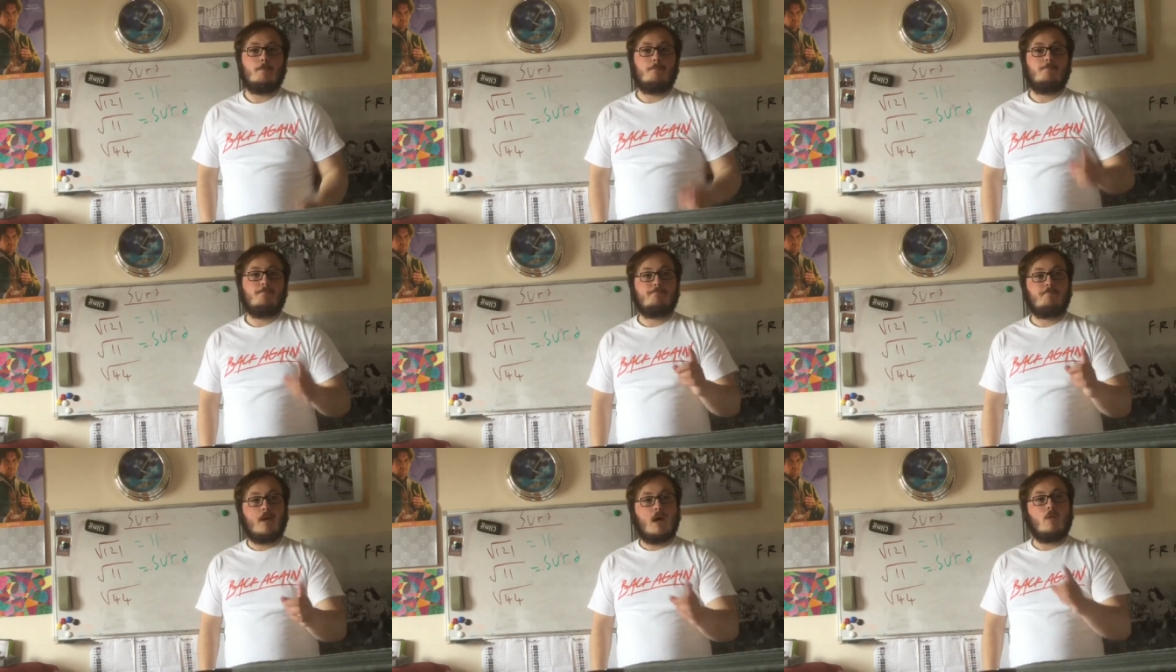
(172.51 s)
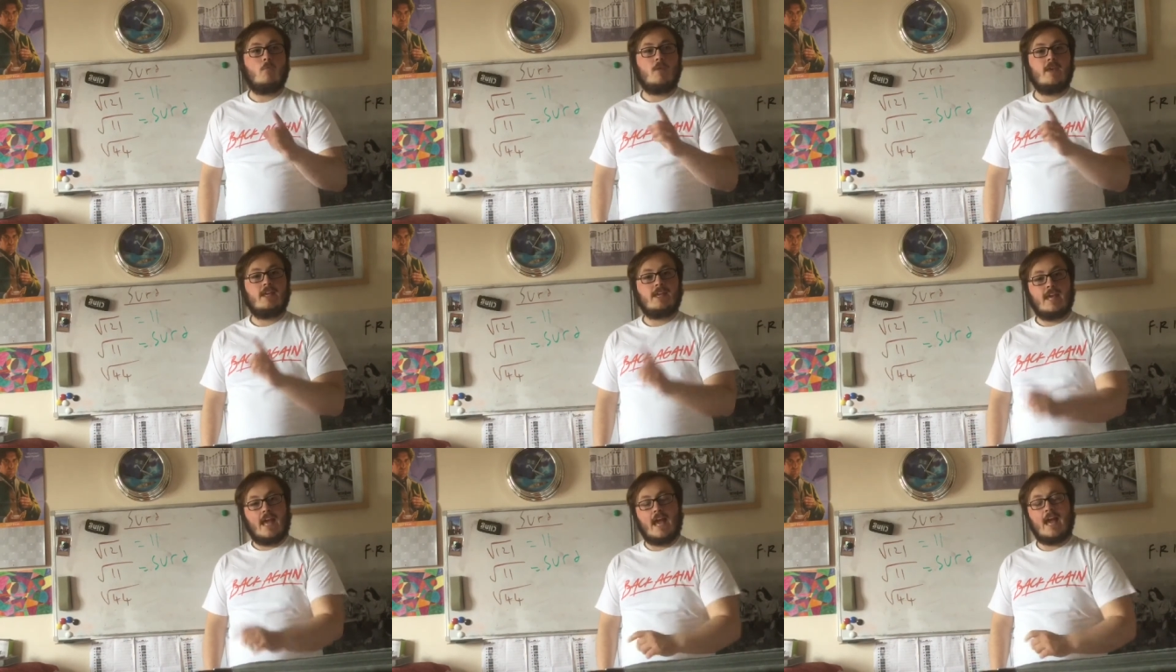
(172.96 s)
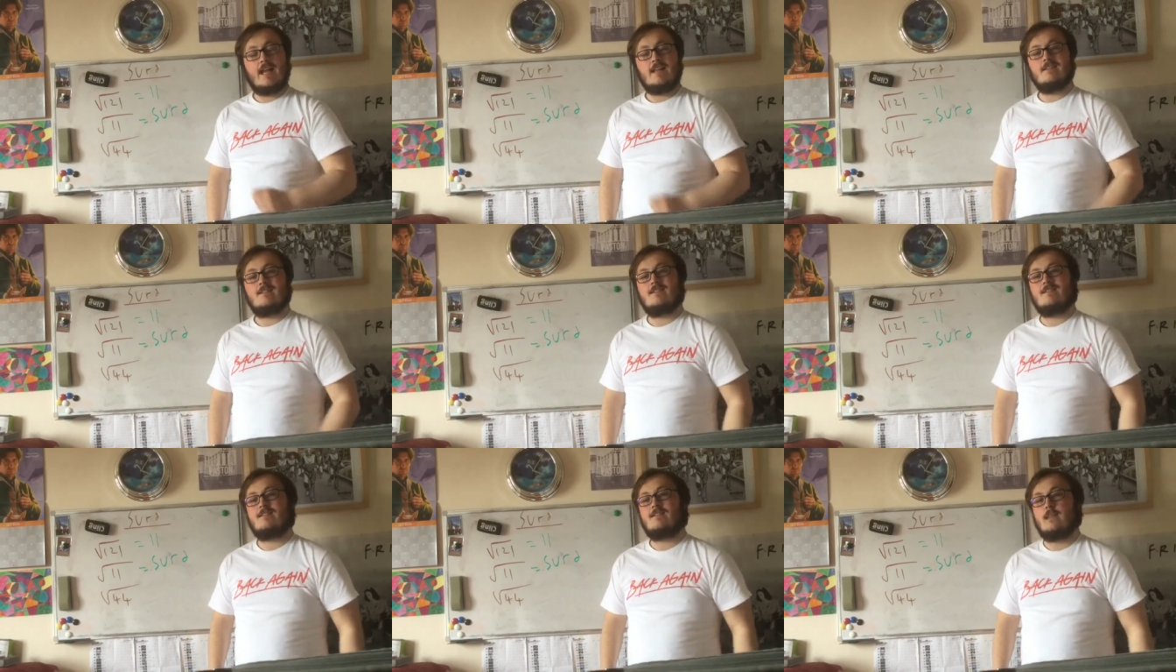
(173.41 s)
but we can
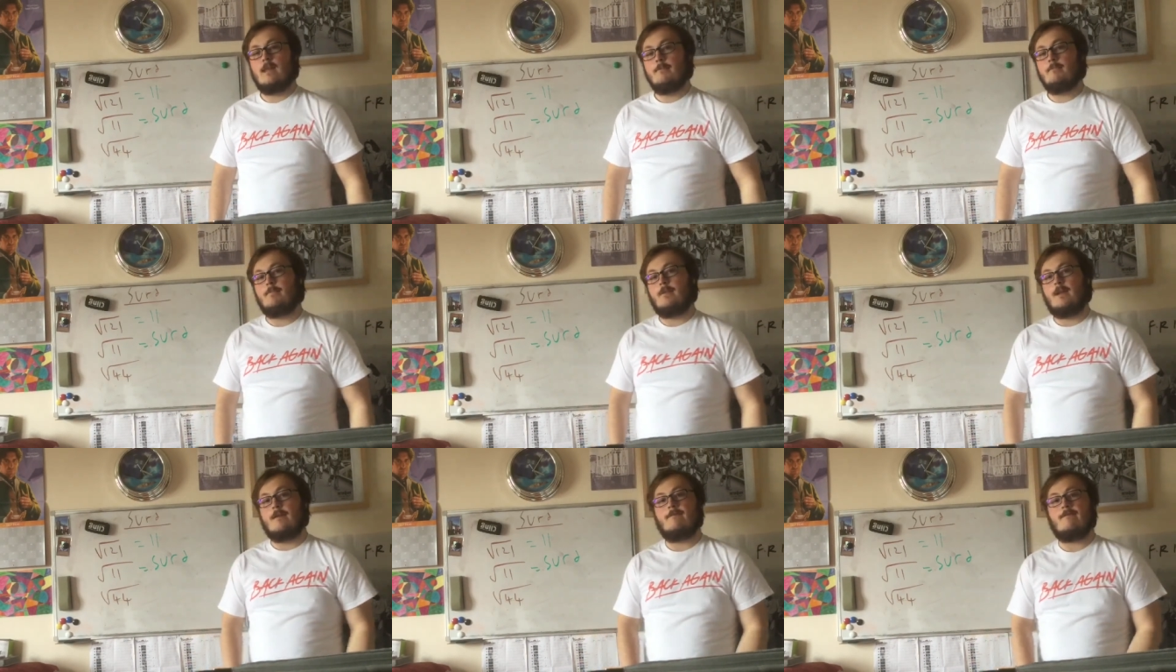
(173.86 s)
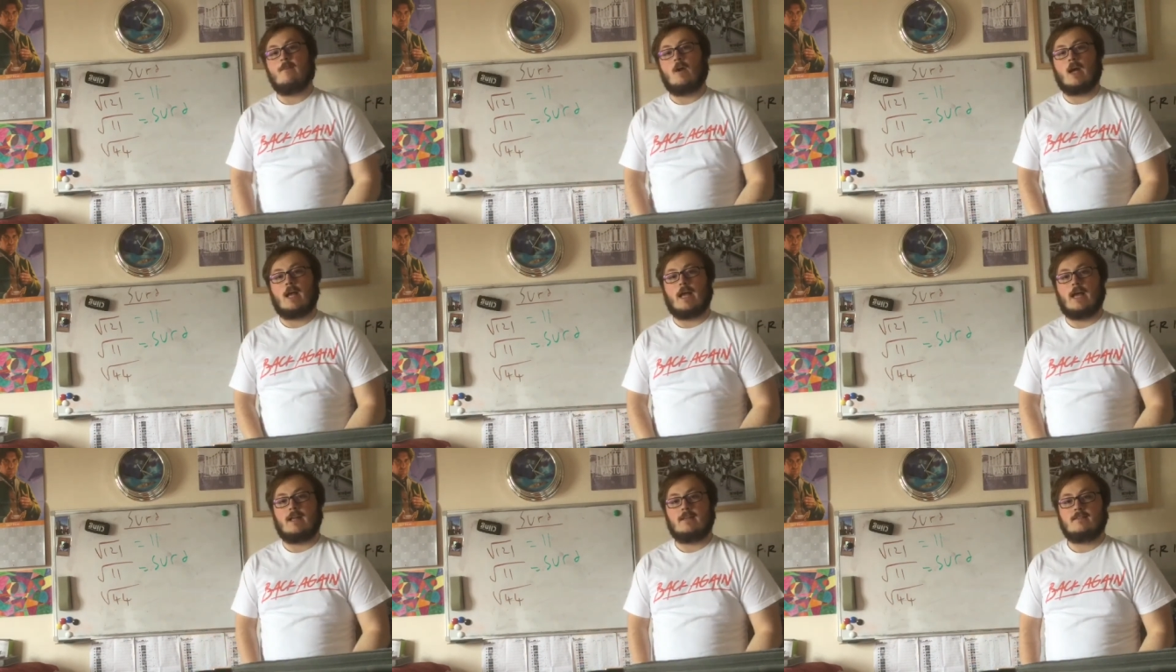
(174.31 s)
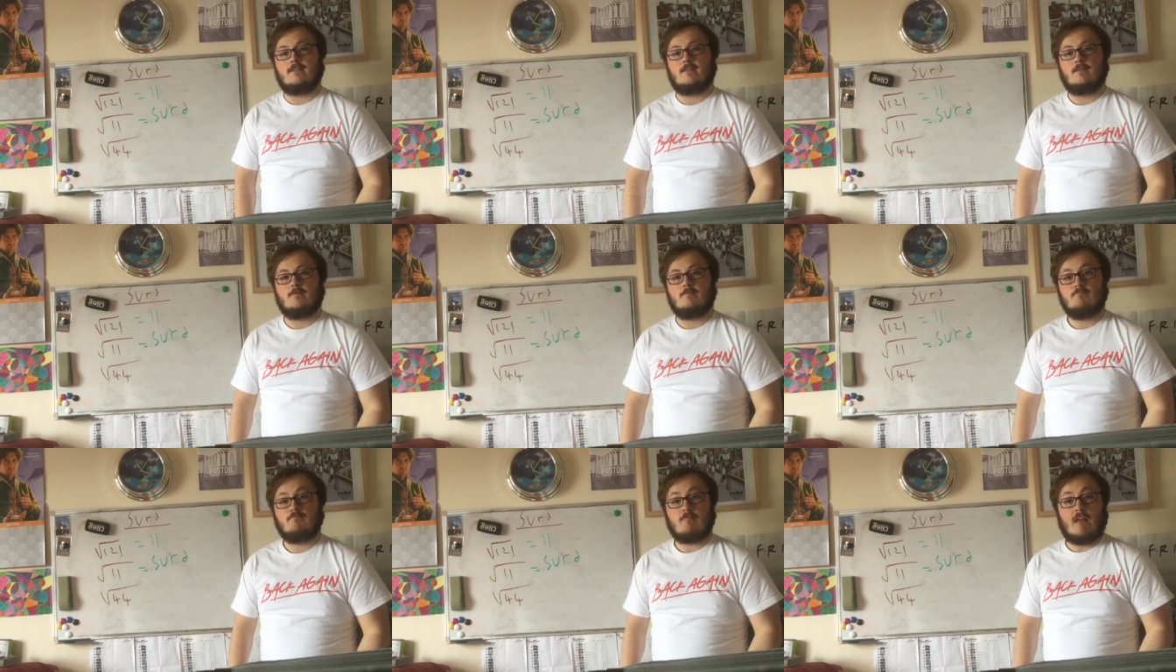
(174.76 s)
simplify it.
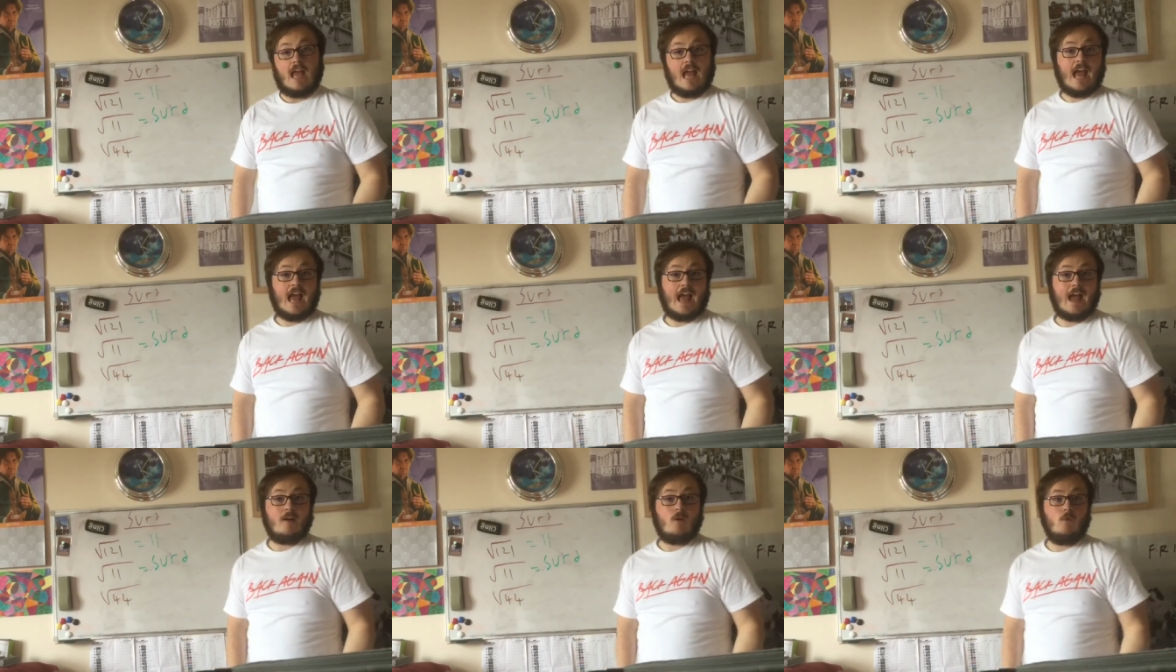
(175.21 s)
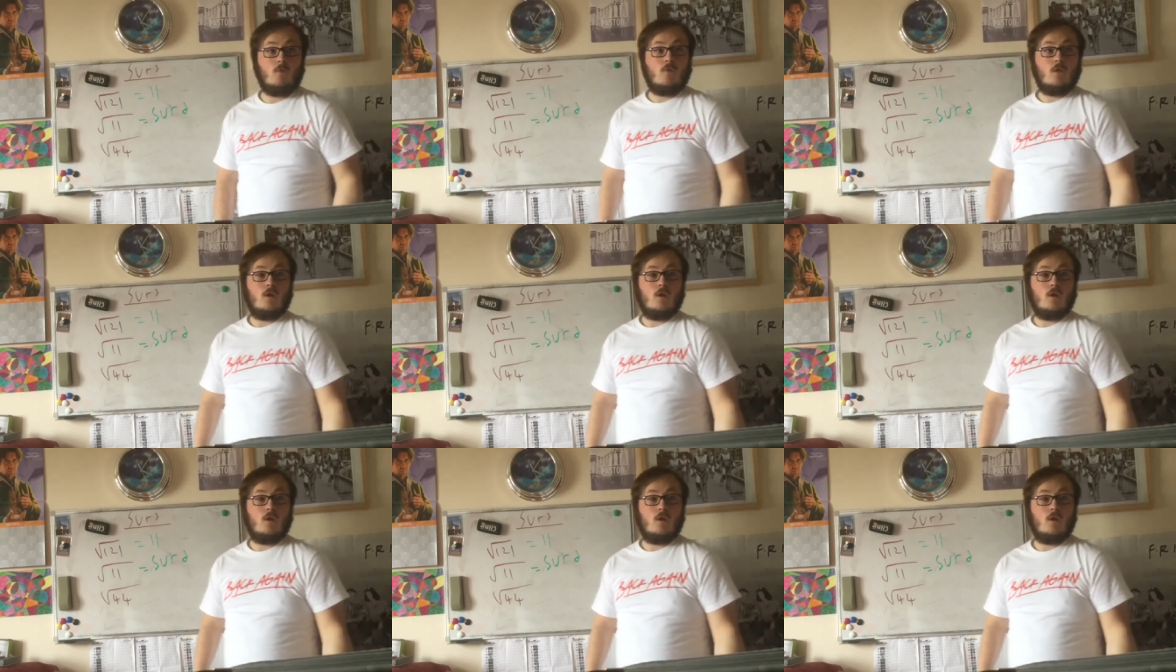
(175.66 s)
How?